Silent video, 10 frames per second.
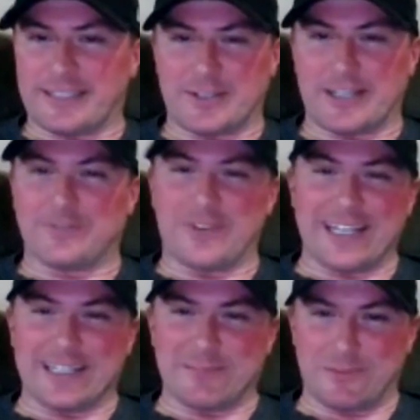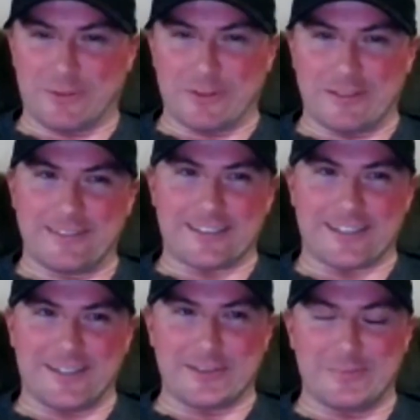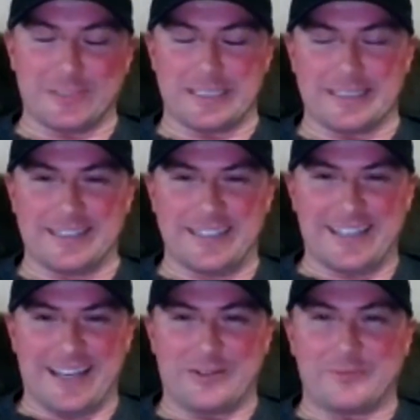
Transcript: I tried to find it before I called you, but uh, yeah.